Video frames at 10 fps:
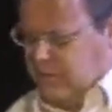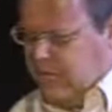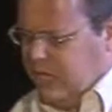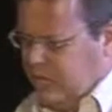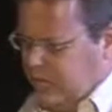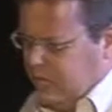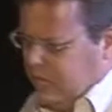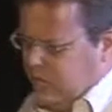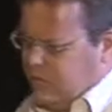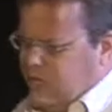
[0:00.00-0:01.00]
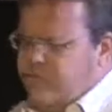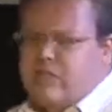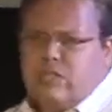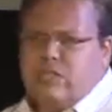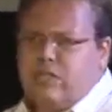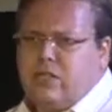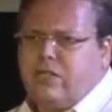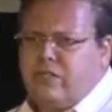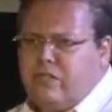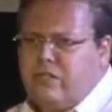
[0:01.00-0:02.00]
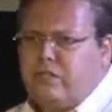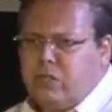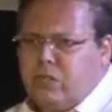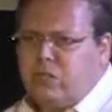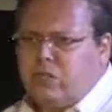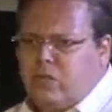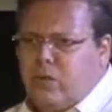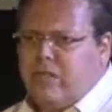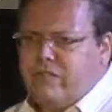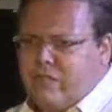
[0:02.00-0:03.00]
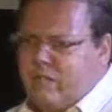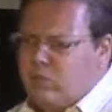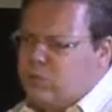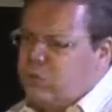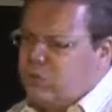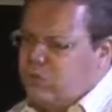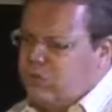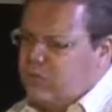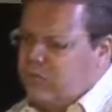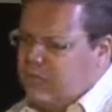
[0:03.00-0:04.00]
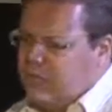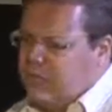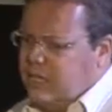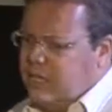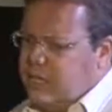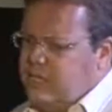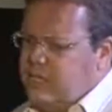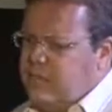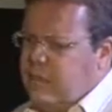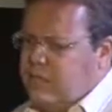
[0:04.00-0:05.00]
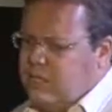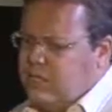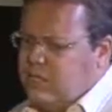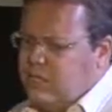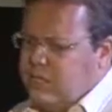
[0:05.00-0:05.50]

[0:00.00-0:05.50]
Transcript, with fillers: And uh, yeah, as I said, a threat for publishers as well if they don't produce engaging apps.